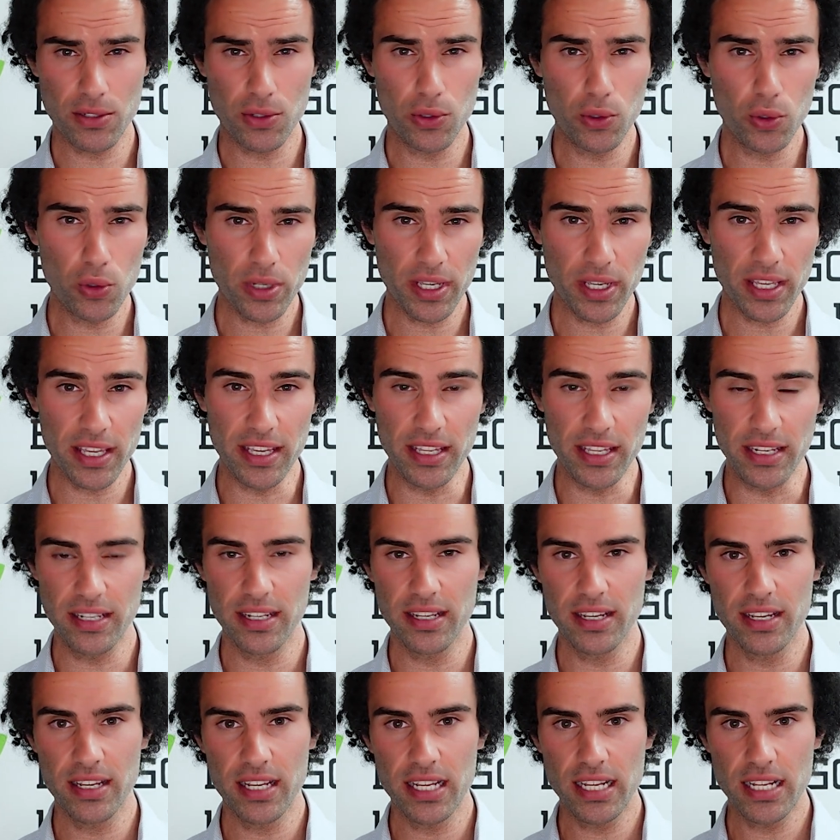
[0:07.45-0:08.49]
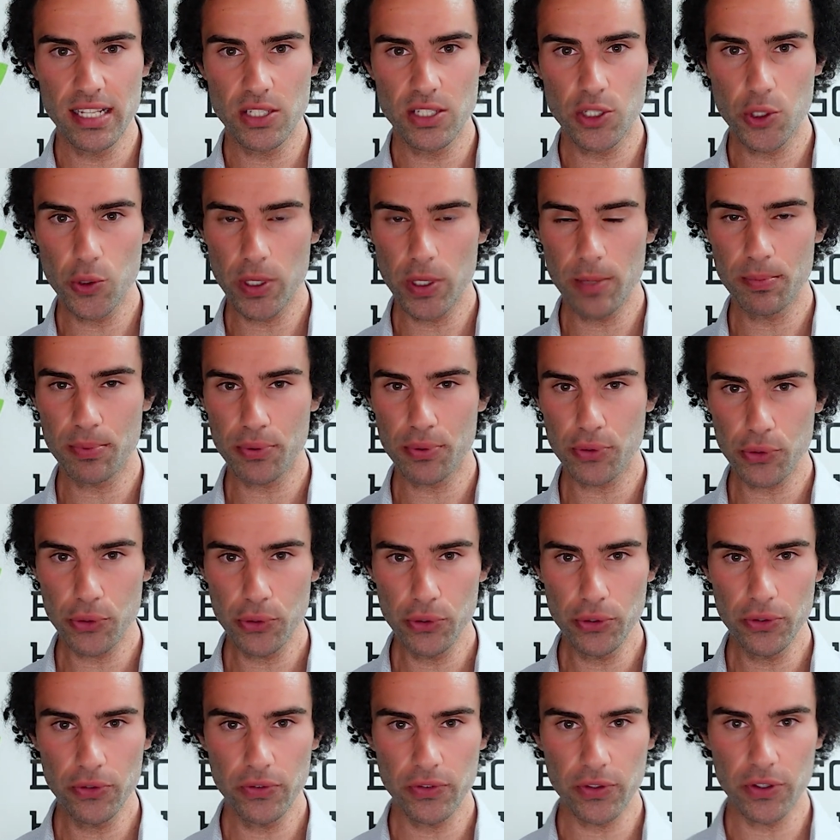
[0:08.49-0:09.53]
toolkit to
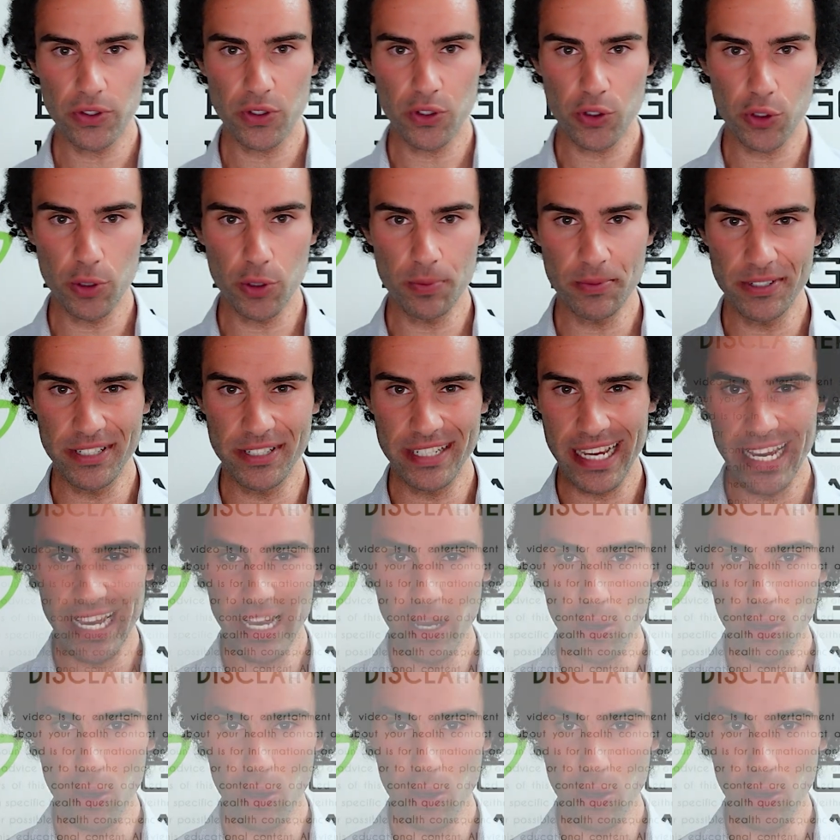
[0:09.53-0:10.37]
improve human